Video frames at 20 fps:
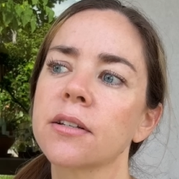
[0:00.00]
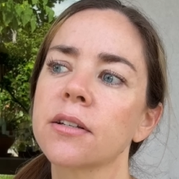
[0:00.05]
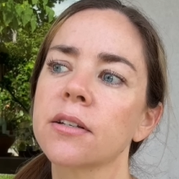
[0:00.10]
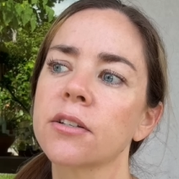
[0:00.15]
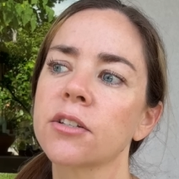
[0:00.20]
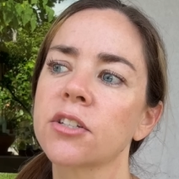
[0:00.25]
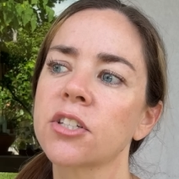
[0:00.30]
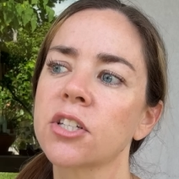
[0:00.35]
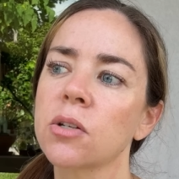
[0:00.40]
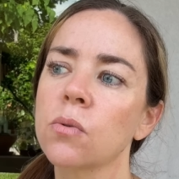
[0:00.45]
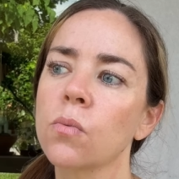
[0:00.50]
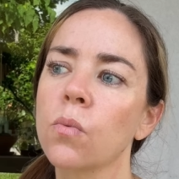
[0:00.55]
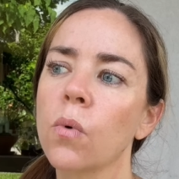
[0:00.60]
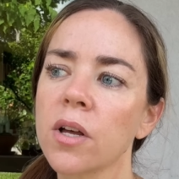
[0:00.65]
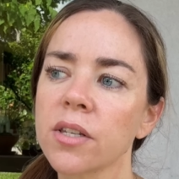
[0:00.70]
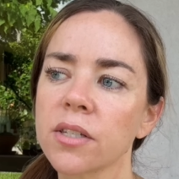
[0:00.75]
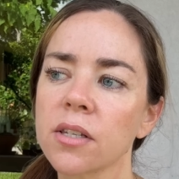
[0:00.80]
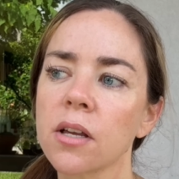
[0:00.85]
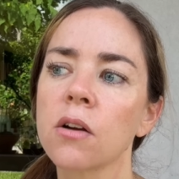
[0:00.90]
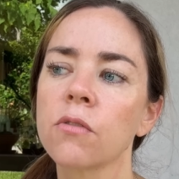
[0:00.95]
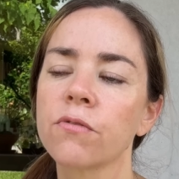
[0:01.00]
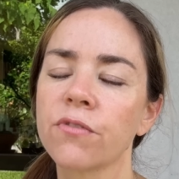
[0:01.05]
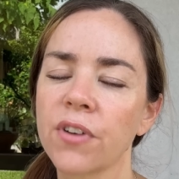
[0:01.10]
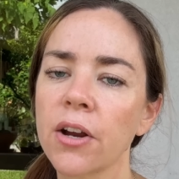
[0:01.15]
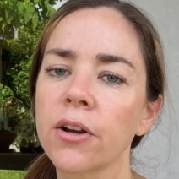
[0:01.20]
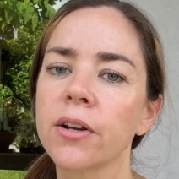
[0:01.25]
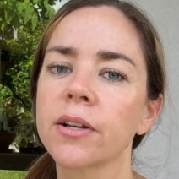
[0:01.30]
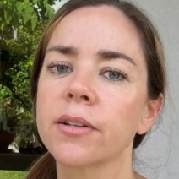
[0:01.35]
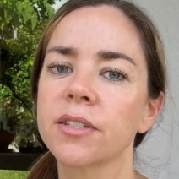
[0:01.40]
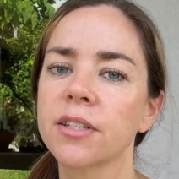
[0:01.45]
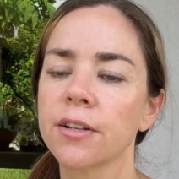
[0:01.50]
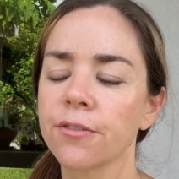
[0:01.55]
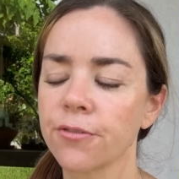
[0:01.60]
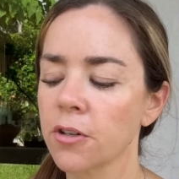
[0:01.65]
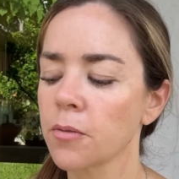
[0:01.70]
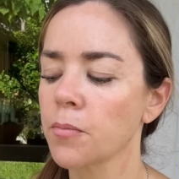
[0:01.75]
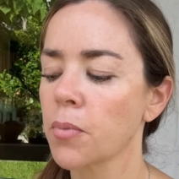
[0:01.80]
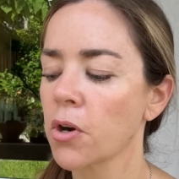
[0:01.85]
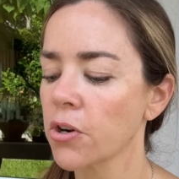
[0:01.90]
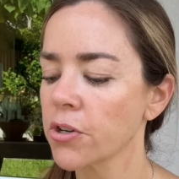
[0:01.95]
she was a very
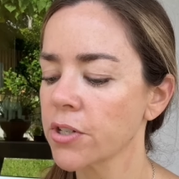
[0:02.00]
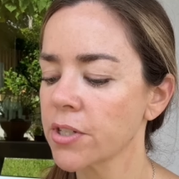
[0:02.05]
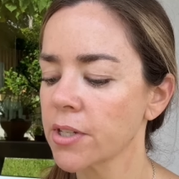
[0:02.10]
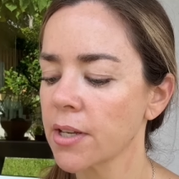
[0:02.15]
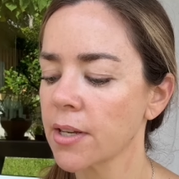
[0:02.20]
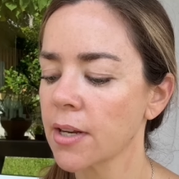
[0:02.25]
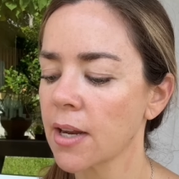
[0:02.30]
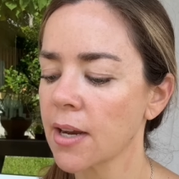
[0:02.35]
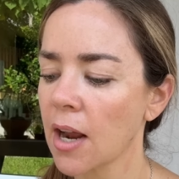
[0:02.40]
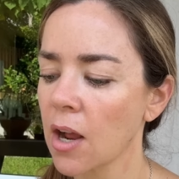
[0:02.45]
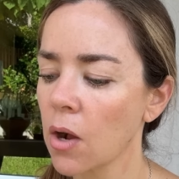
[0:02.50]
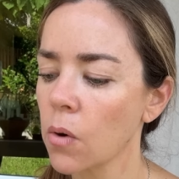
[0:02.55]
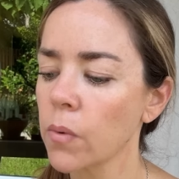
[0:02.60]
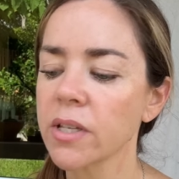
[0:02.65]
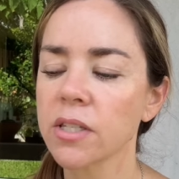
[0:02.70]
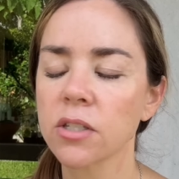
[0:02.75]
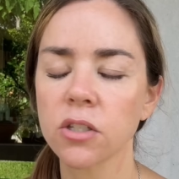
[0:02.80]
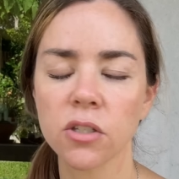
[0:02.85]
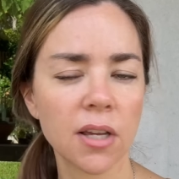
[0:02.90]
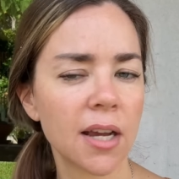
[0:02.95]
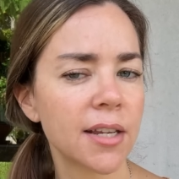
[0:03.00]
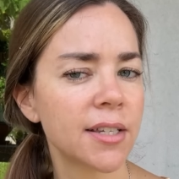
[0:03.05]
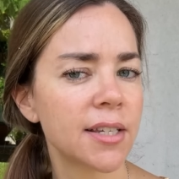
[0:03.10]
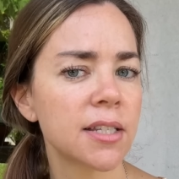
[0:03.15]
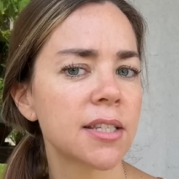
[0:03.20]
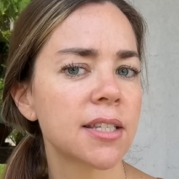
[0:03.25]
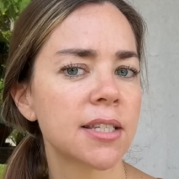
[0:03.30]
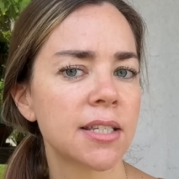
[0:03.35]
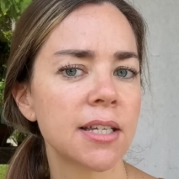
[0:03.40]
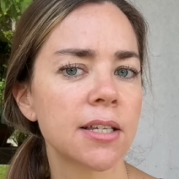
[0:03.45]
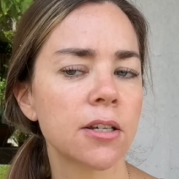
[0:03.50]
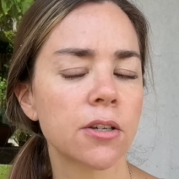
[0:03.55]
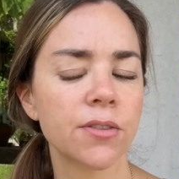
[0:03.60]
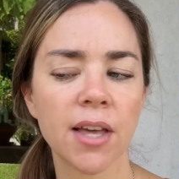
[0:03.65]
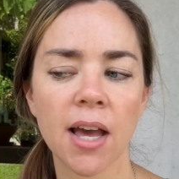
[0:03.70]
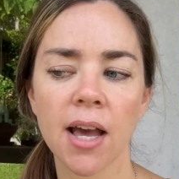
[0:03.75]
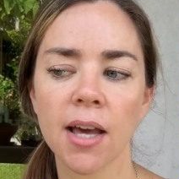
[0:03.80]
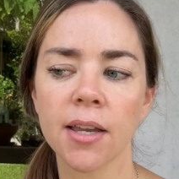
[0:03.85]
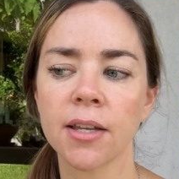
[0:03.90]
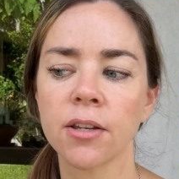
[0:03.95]
different person. And I did see
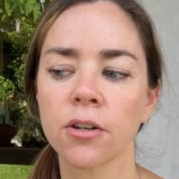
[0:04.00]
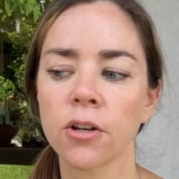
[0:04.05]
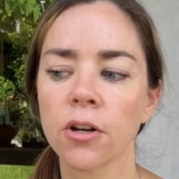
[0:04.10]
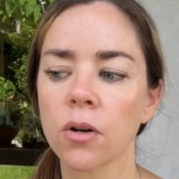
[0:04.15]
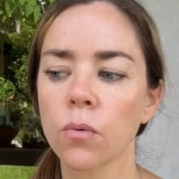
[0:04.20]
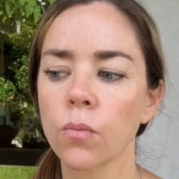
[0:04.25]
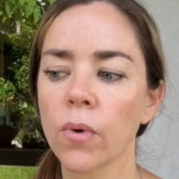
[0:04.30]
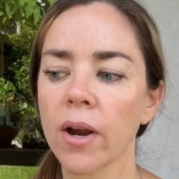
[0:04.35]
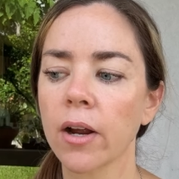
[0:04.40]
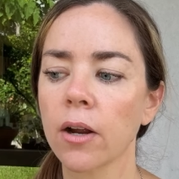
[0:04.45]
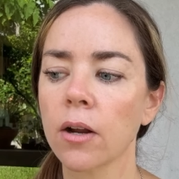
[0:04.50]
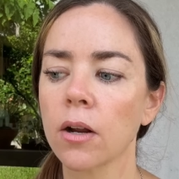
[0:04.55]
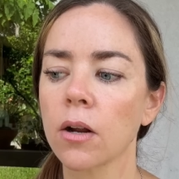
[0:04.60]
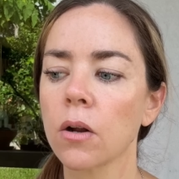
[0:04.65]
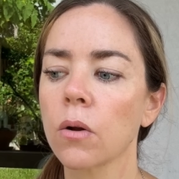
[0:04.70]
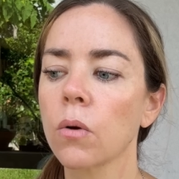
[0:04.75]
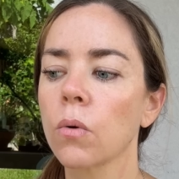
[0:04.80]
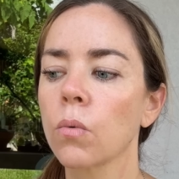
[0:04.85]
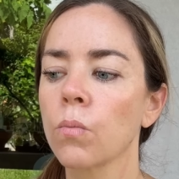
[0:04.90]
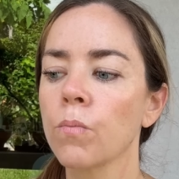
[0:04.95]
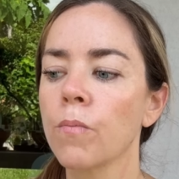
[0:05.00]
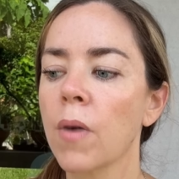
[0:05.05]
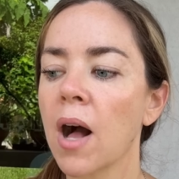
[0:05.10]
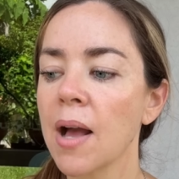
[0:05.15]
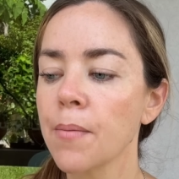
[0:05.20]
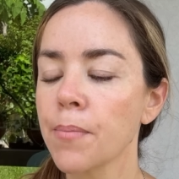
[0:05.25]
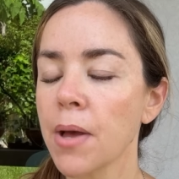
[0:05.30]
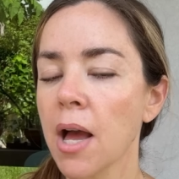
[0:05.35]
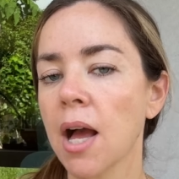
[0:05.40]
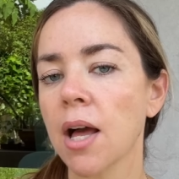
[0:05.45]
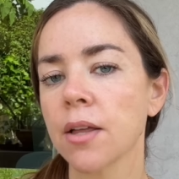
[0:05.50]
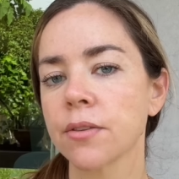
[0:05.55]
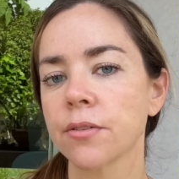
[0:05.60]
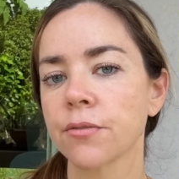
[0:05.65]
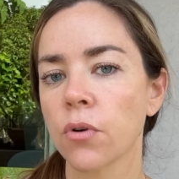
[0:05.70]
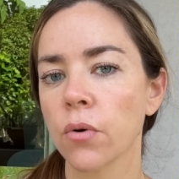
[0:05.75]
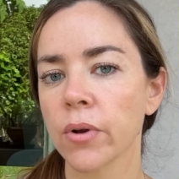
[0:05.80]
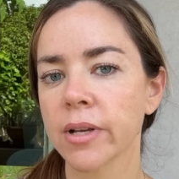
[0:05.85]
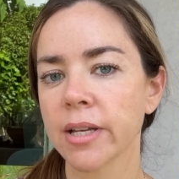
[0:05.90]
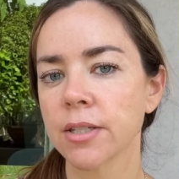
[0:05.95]
that in her, where my path of
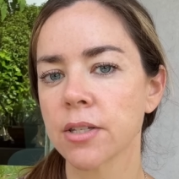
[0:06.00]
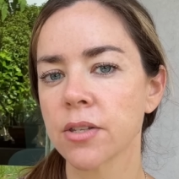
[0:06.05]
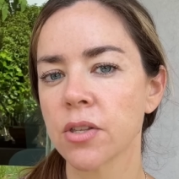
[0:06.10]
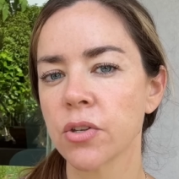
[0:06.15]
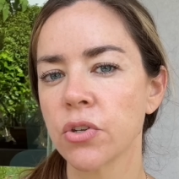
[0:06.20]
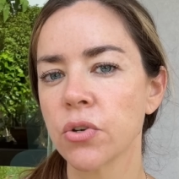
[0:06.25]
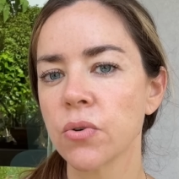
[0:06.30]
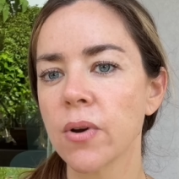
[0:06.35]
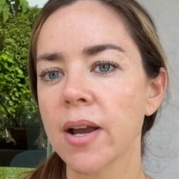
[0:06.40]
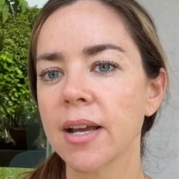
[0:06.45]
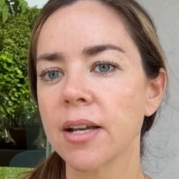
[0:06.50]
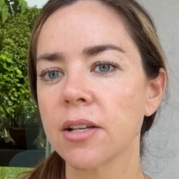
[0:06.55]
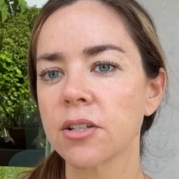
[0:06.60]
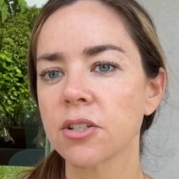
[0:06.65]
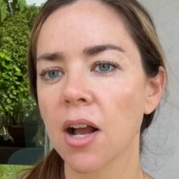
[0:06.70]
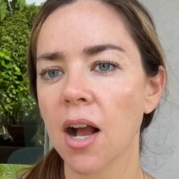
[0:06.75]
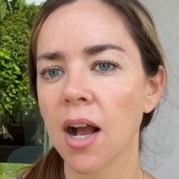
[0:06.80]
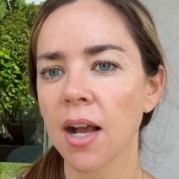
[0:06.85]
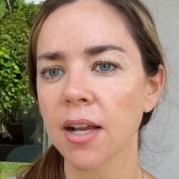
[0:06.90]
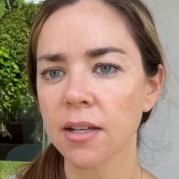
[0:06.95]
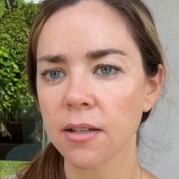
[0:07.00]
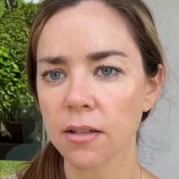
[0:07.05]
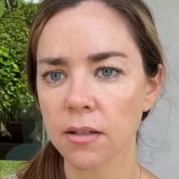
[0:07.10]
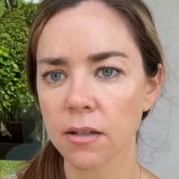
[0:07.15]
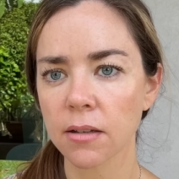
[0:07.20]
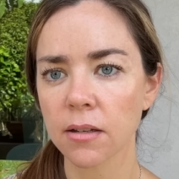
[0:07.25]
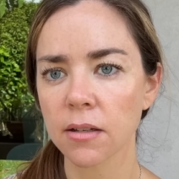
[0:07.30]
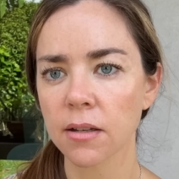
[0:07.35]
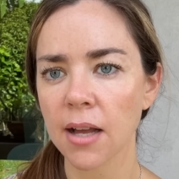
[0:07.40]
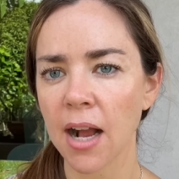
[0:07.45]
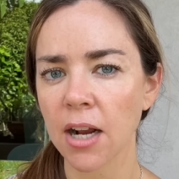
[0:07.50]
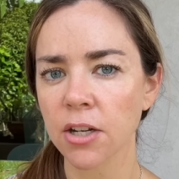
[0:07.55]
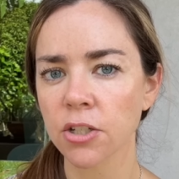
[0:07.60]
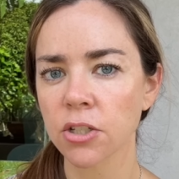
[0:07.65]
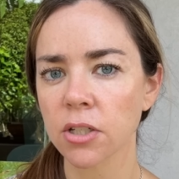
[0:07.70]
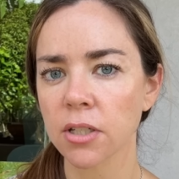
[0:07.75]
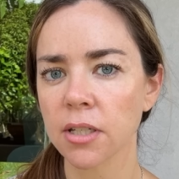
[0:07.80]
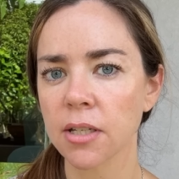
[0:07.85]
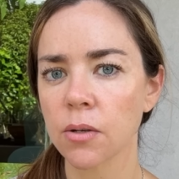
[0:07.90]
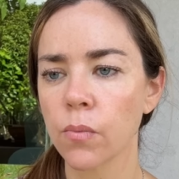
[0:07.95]
going into the New Age, I
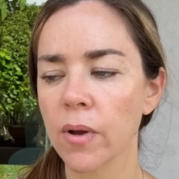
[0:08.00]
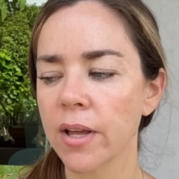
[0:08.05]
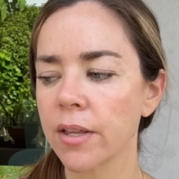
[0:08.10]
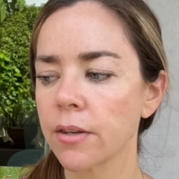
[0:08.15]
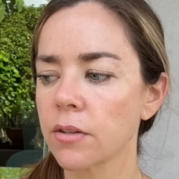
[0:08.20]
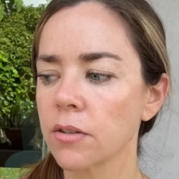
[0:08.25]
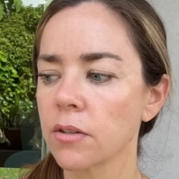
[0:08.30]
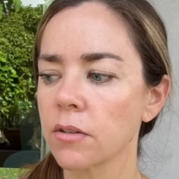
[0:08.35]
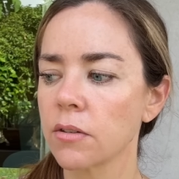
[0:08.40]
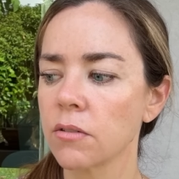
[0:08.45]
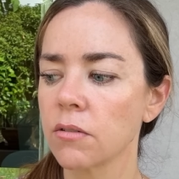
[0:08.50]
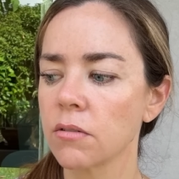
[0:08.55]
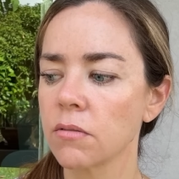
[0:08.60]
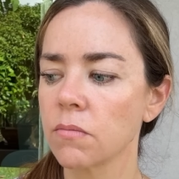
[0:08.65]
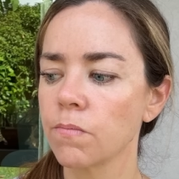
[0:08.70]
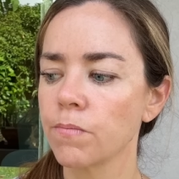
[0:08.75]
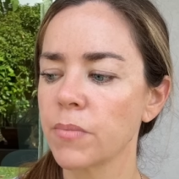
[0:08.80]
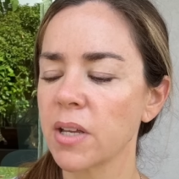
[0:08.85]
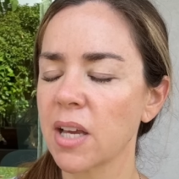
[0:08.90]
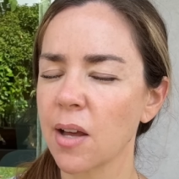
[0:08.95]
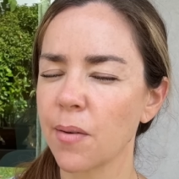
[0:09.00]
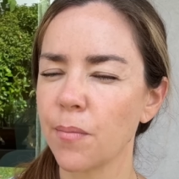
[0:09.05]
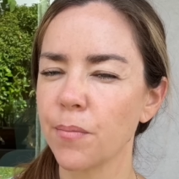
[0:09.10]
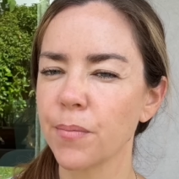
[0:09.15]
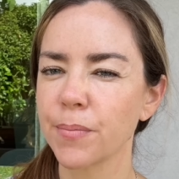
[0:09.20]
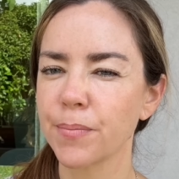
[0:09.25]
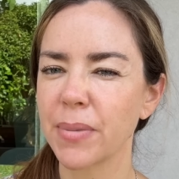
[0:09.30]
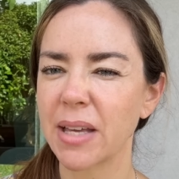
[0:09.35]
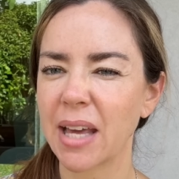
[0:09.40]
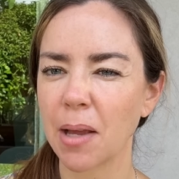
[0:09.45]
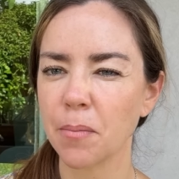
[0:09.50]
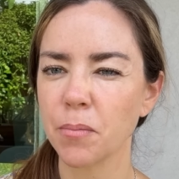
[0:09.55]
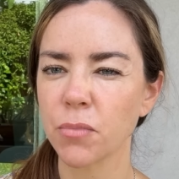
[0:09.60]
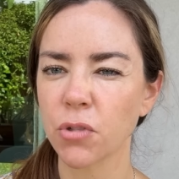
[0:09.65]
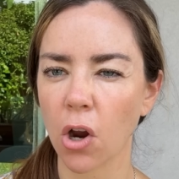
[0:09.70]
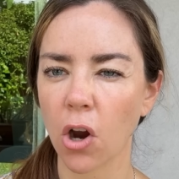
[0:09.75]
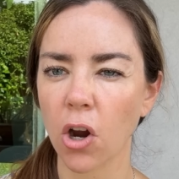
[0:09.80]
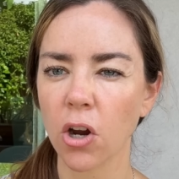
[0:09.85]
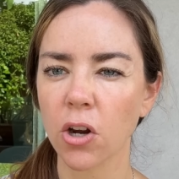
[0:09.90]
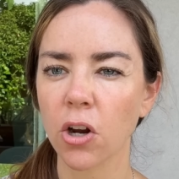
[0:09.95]
actually became
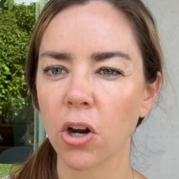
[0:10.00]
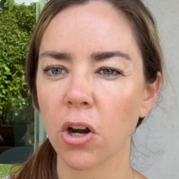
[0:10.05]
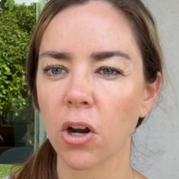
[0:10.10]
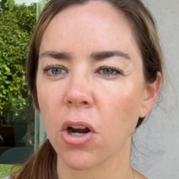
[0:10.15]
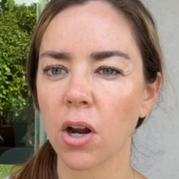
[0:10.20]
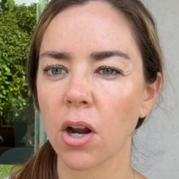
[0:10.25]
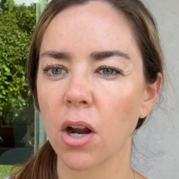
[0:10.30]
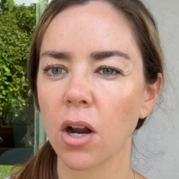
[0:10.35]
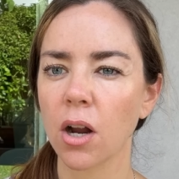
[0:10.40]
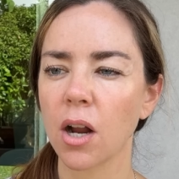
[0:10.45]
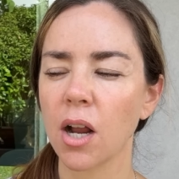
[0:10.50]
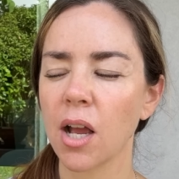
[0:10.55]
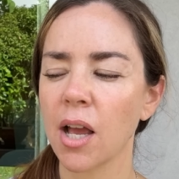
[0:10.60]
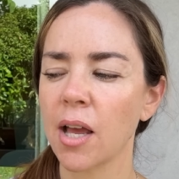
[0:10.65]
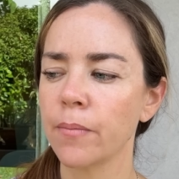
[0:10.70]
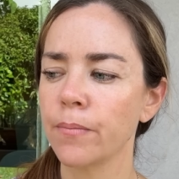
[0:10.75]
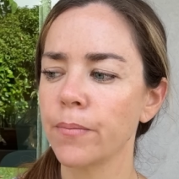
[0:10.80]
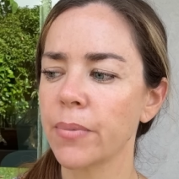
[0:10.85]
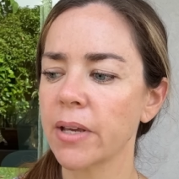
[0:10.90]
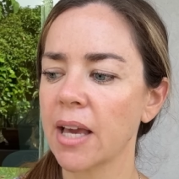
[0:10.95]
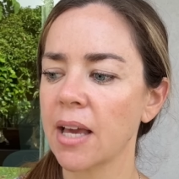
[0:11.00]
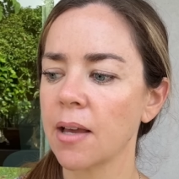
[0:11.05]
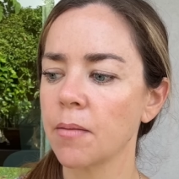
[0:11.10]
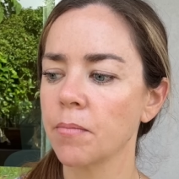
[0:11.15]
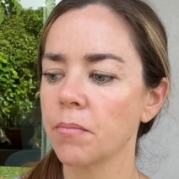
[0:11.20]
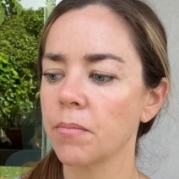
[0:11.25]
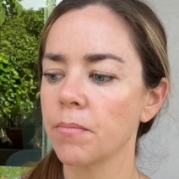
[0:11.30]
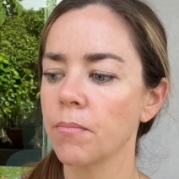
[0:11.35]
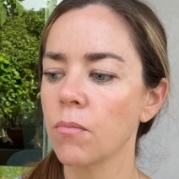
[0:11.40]
darker and became